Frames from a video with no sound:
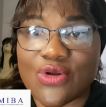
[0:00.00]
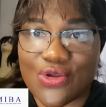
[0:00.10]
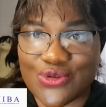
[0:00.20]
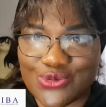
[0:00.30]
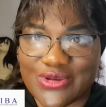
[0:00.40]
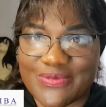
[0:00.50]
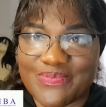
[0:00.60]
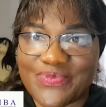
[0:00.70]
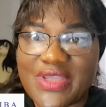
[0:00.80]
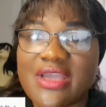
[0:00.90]
country
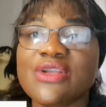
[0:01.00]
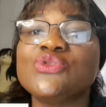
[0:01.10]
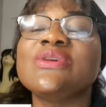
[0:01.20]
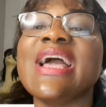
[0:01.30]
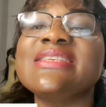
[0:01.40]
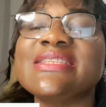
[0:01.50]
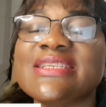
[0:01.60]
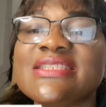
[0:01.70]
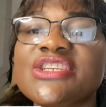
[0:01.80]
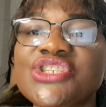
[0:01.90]
to get
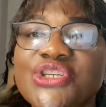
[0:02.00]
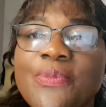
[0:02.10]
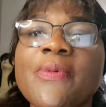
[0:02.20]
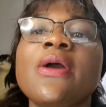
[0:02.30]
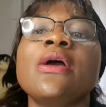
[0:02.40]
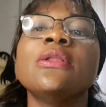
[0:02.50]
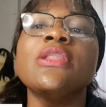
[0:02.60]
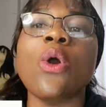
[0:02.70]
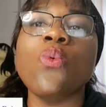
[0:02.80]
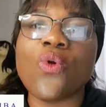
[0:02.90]
citizenship,
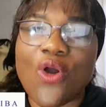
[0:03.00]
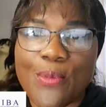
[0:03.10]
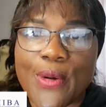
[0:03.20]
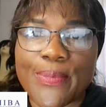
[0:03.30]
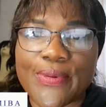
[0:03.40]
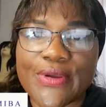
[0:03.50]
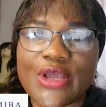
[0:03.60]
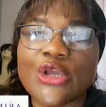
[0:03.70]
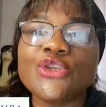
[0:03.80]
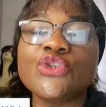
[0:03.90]
they will come up.
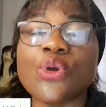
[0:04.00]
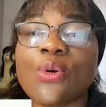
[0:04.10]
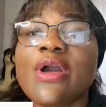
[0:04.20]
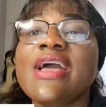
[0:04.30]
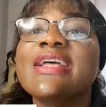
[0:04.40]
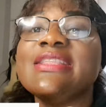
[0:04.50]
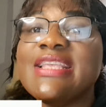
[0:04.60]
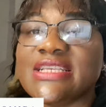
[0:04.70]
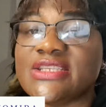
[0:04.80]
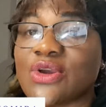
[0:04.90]
So
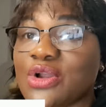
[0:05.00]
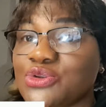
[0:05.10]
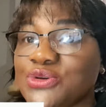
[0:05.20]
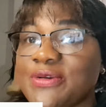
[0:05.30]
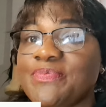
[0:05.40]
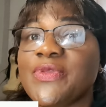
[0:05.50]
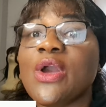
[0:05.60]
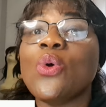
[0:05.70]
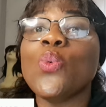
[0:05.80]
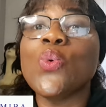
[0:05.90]
this country
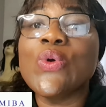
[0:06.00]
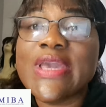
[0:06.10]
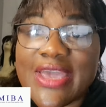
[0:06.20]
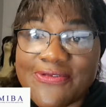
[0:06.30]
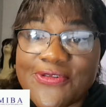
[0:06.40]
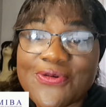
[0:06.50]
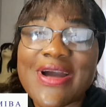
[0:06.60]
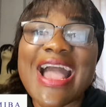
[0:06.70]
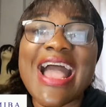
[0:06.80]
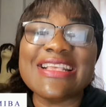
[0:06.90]
will give
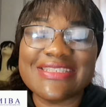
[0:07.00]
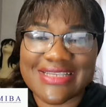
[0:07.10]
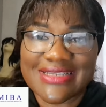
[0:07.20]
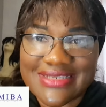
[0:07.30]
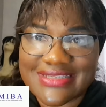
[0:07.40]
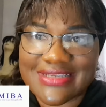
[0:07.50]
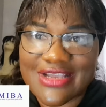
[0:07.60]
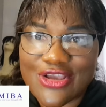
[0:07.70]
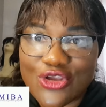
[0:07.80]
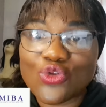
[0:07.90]
you access
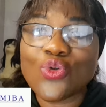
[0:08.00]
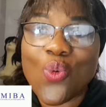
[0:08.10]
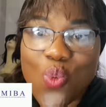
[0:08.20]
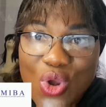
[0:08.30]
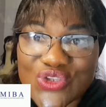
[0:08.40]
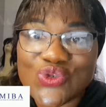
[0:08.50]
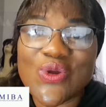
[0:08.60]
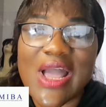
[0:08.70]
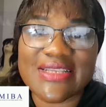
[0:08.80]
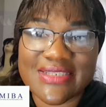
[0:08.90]
to what
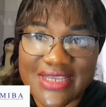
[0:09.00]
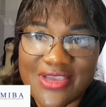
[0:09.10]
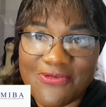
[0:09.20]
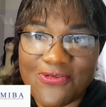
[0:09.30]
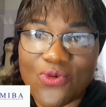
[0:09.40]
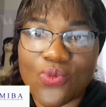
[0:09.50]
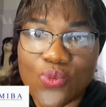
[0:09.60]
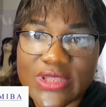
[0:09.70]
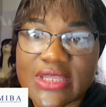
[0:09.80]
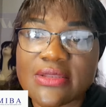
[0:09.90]
you are seeking for
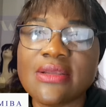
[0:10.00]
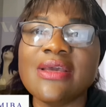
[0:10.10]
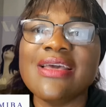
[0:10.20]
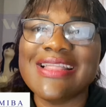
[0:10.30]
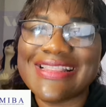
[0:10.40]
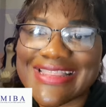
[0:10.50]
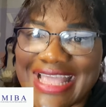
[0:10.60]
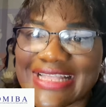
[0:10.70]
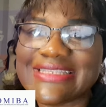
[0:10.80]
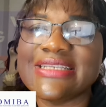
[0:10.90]
within
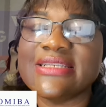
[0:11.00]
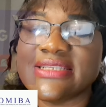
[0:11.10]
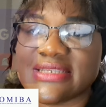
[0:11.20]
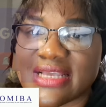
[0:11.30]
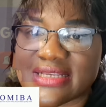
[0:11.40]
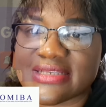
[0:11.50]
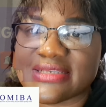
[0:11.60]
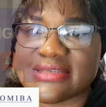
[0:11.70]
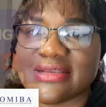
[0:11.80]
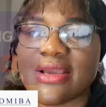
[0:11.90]

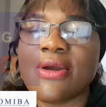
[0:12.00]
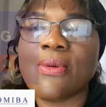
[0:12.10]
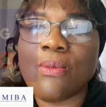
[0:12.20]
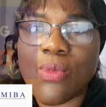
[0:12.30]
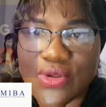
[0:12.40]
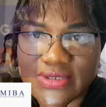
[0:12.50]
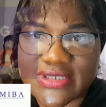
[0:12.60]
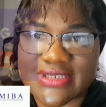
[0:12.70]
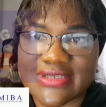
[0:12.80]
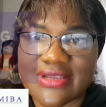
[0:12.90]
36
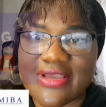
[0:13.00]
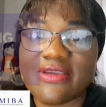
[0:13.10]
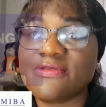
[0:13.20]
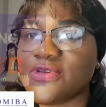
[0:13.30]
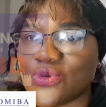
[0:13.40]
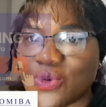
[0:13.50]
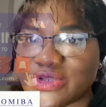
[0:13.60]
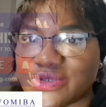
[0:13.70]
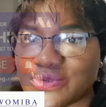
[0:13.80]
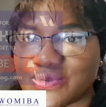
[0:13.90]
months, if you know
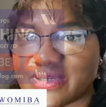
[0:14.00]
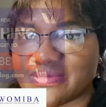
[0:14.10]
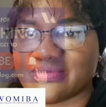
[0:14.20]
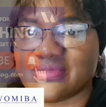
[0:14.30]
what you're doing.